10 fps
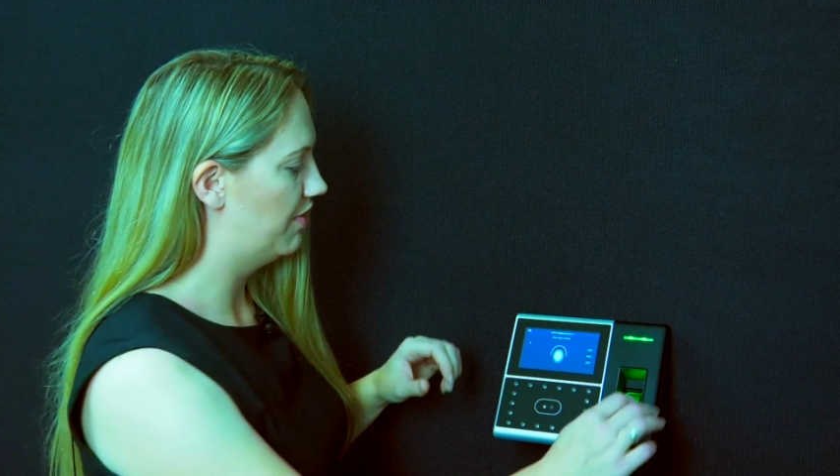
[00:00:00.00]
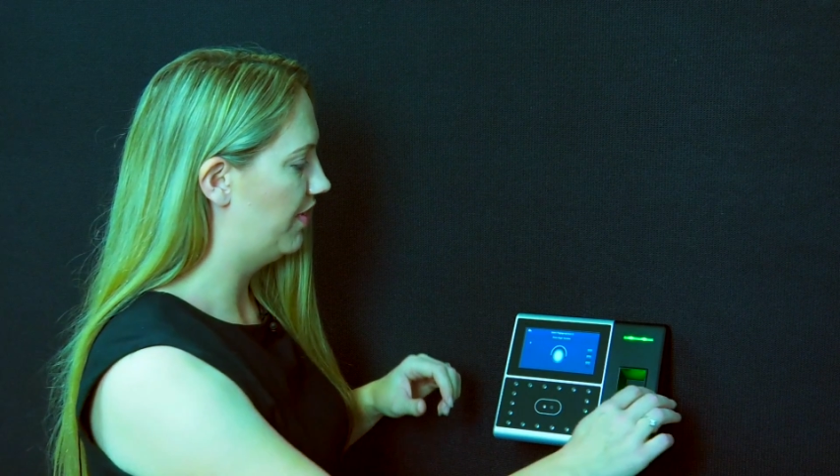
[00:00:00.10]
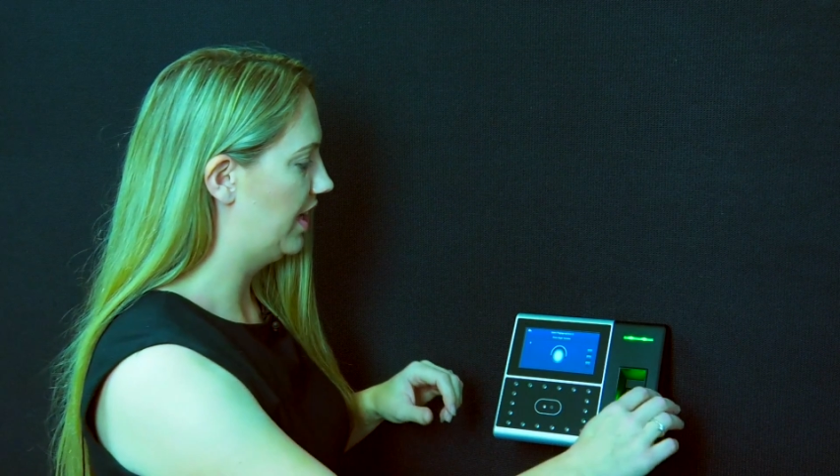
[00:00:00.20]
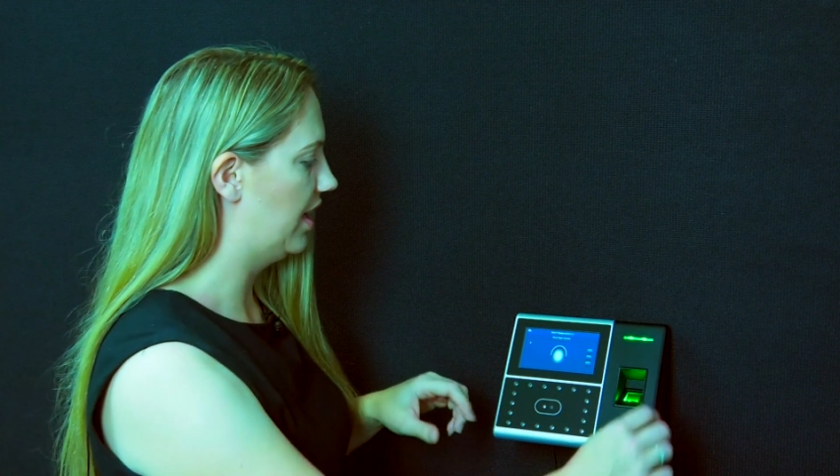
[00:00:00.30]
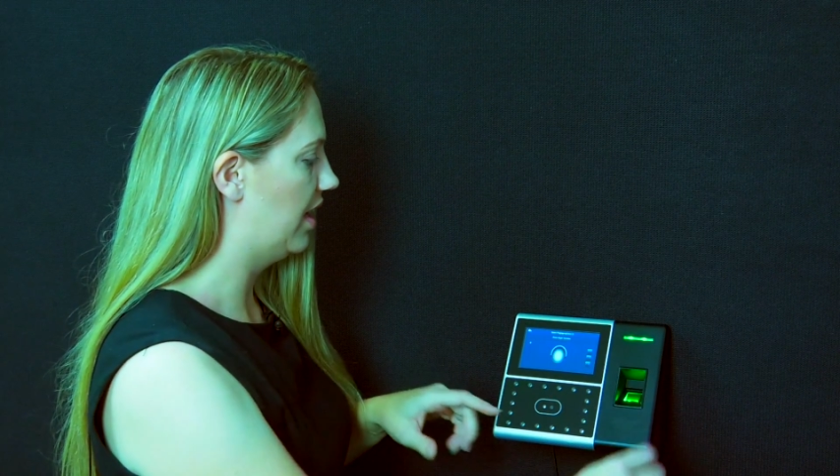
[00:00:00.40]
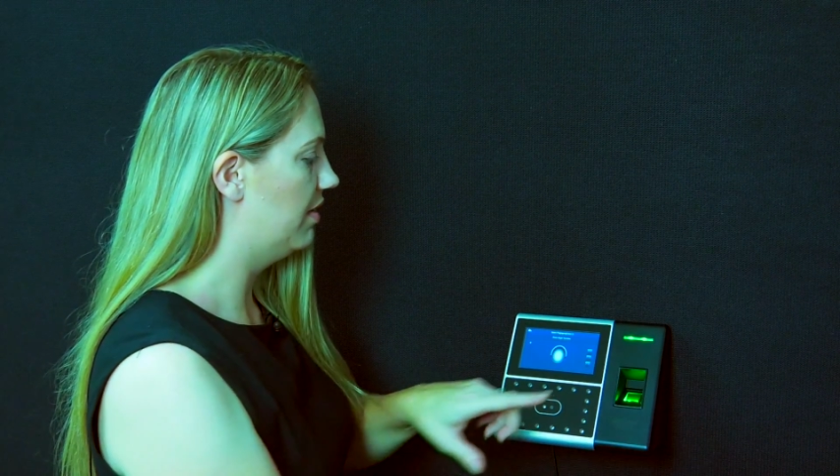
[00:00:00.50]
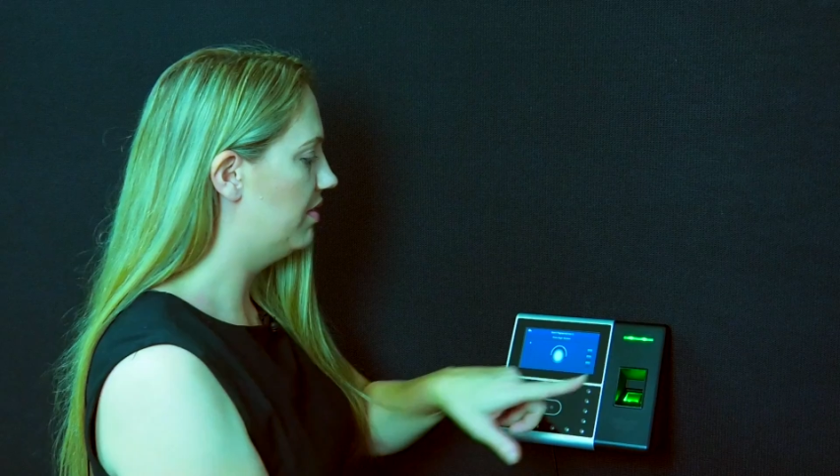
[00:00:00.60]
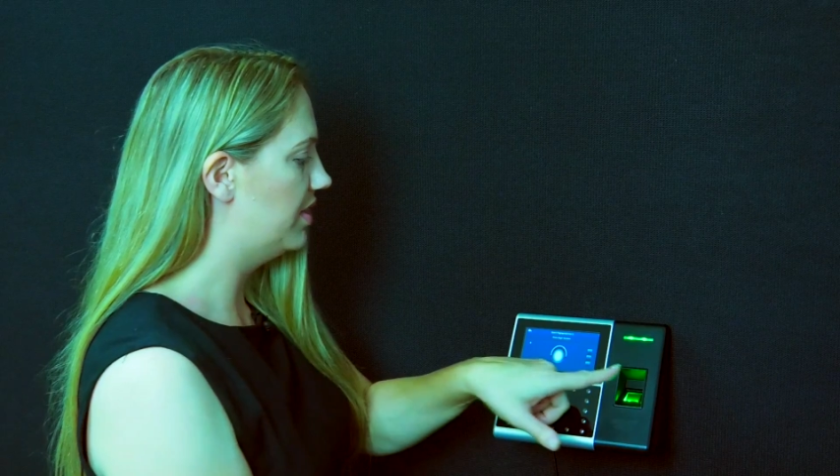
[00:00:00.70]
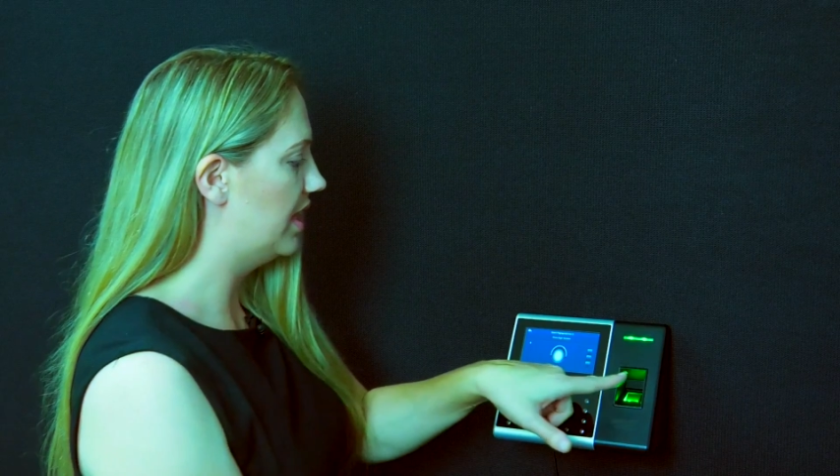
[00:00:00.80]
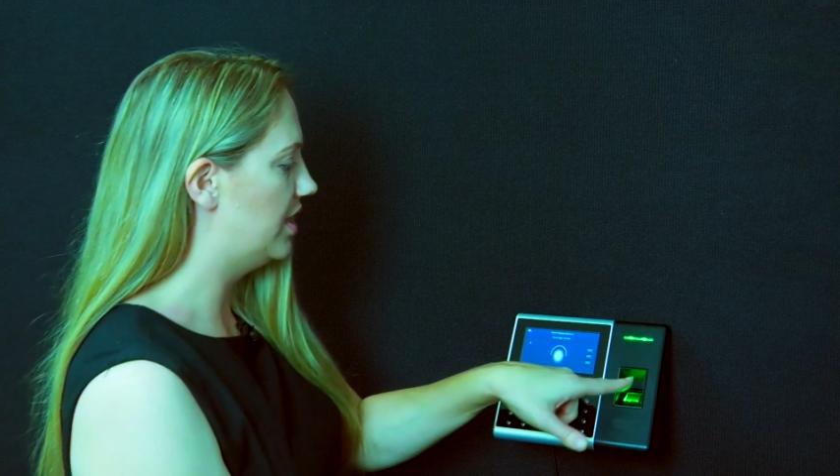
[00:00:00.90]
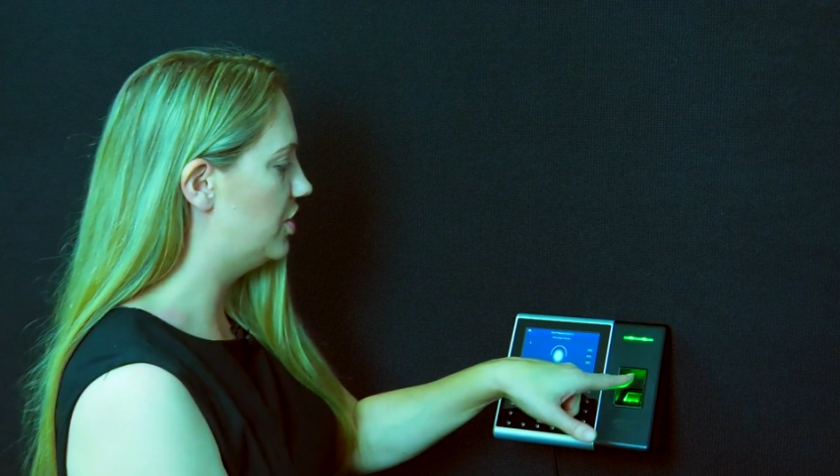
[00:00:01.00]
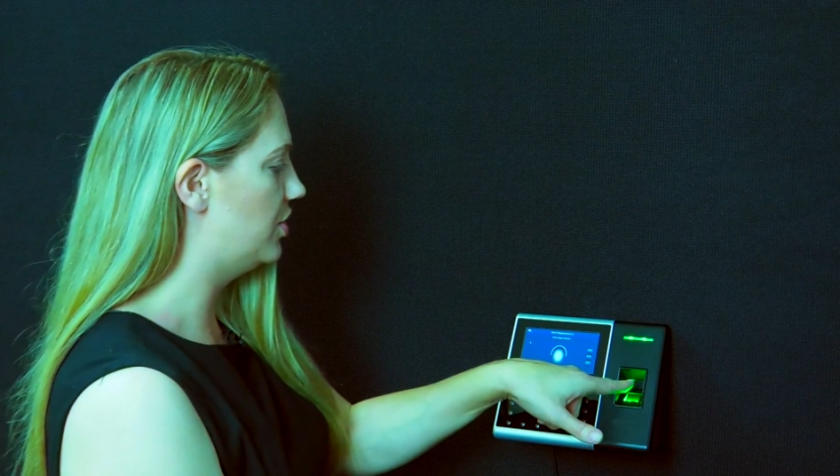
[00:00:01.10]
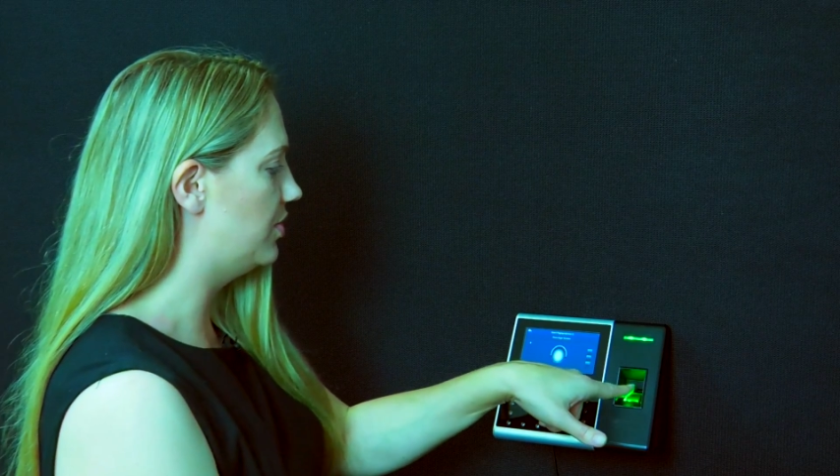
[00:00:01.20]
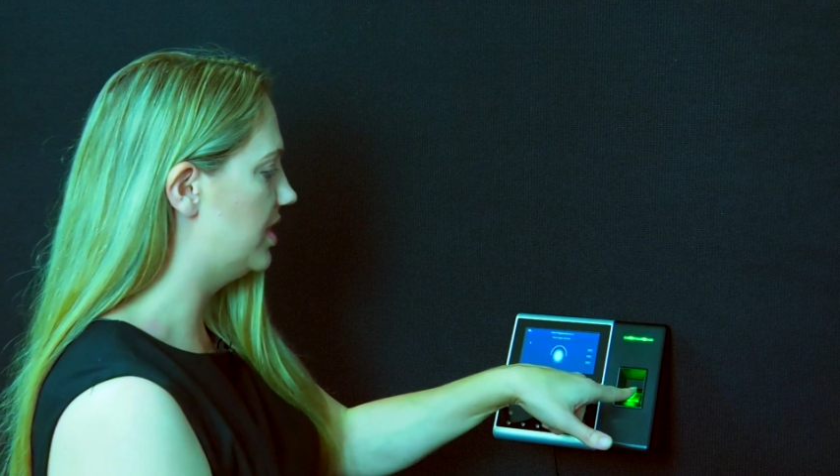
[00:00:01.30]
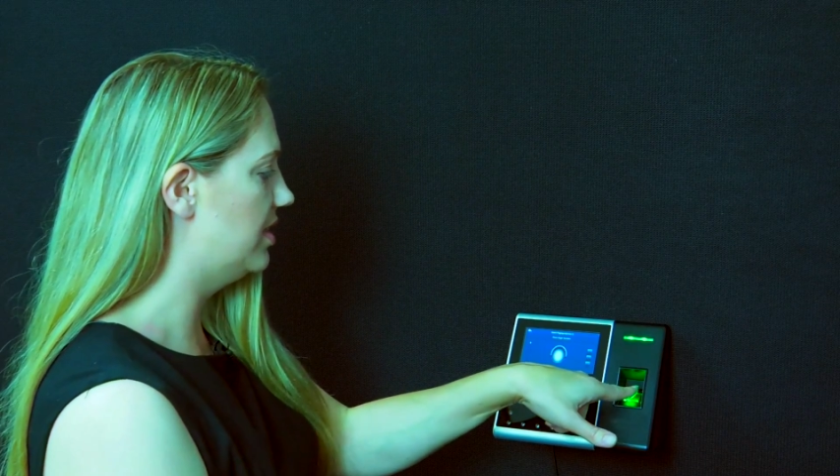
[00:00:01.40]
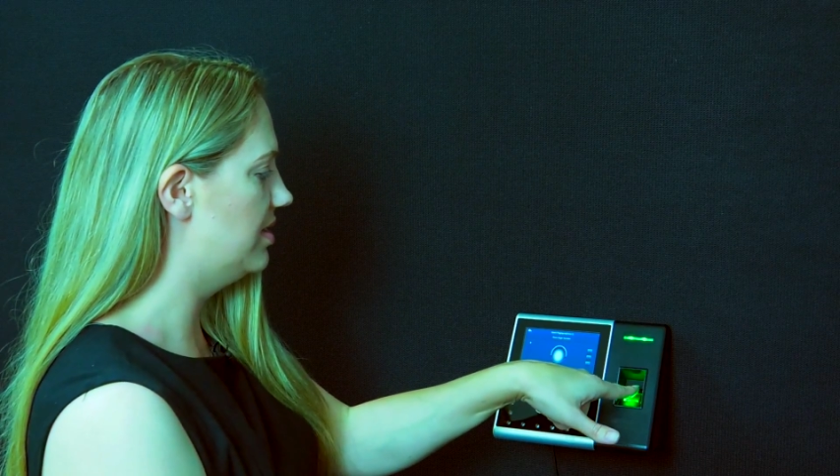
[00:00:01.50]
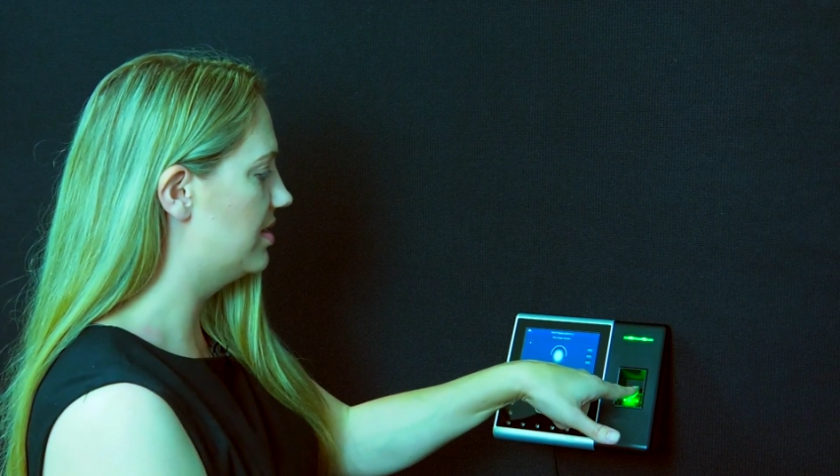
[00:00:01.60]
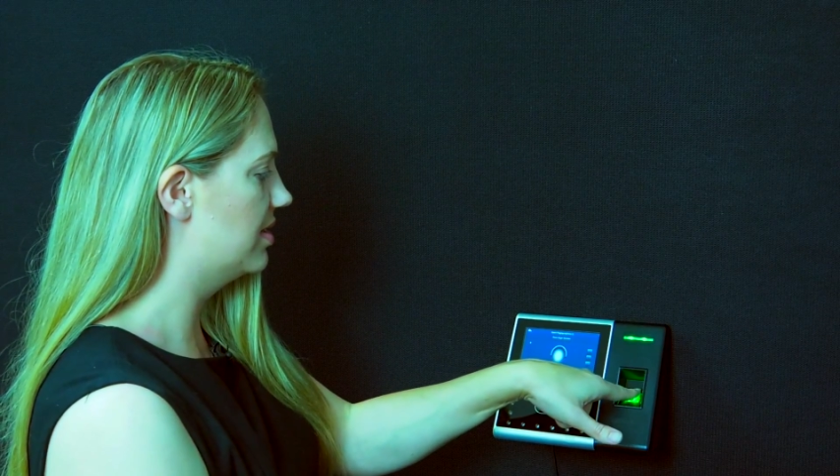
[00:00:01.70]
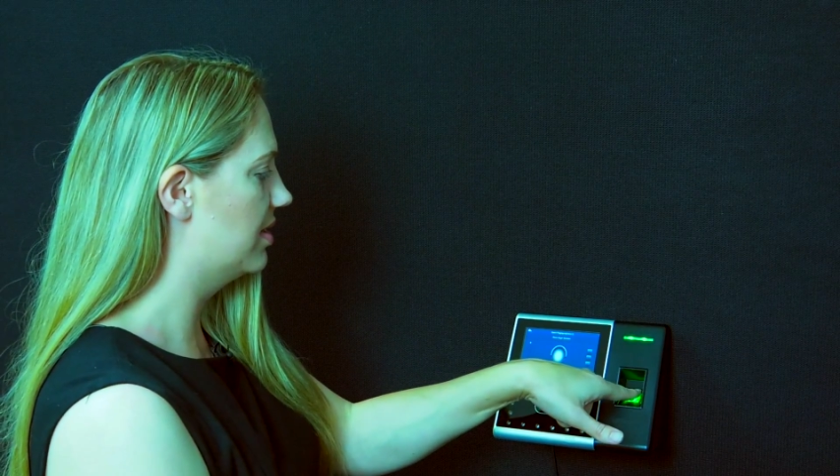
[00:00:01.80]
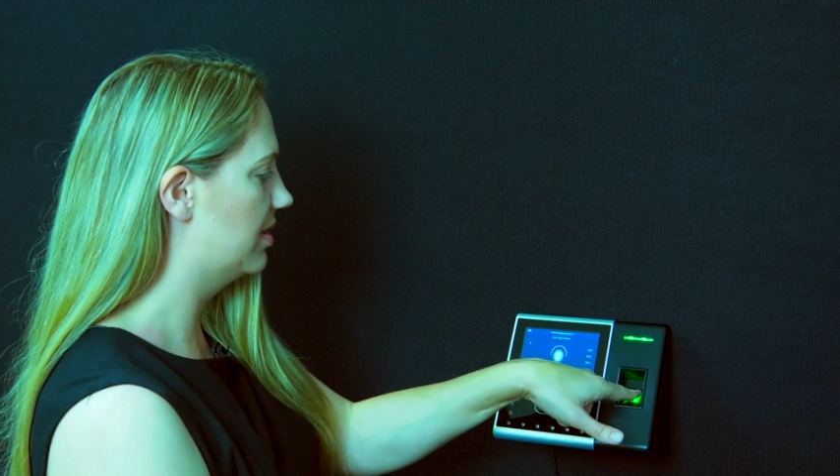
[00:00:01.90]
finger that it
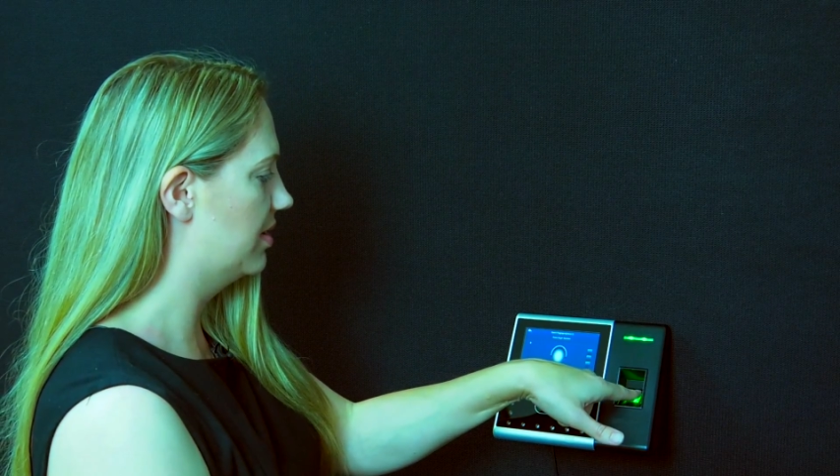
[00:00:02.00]
chooses.